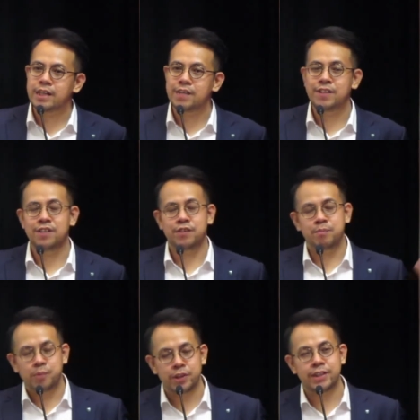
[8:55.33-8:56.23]
even if
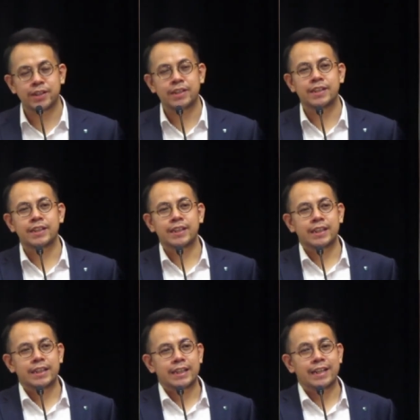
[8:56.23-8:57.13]
you put
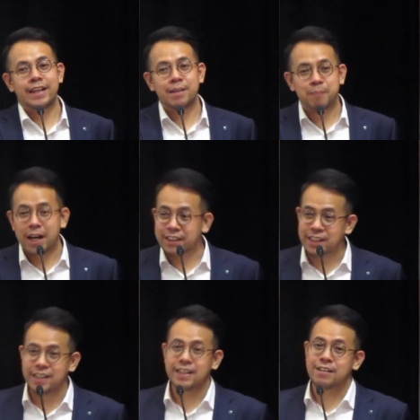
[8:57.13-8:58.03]
another
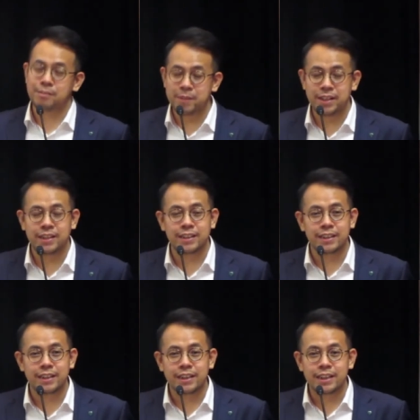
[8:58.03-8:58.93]
party in government,
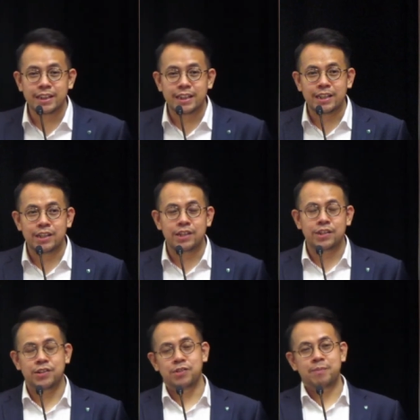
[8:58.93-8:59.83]

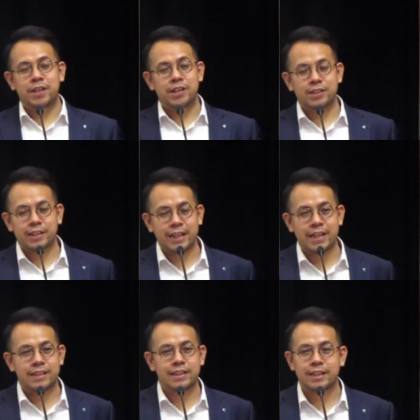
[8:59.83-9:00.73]
you may not
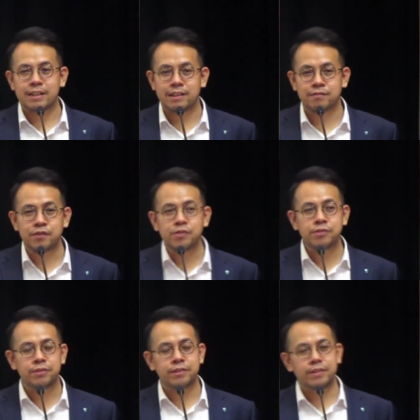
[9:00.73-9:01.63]
get the
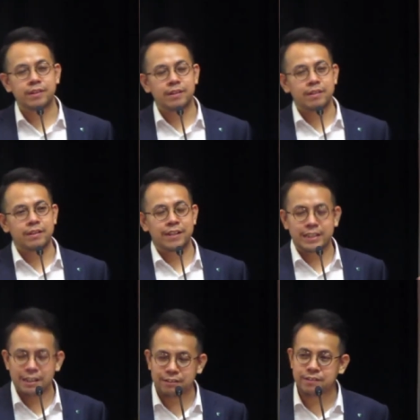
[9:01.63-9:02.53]
full
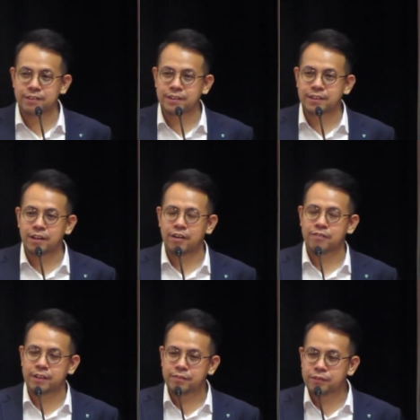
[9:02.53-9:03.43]
results
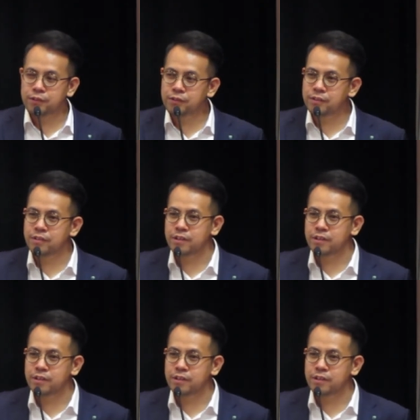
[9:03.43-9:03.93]
of the full